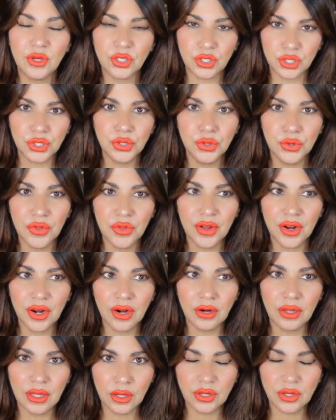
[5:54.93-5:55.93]
to
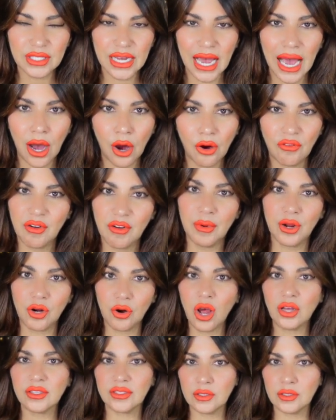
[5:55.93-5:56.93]
their little town from
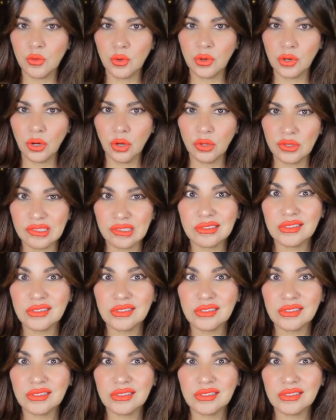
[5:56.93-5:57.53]
across the world.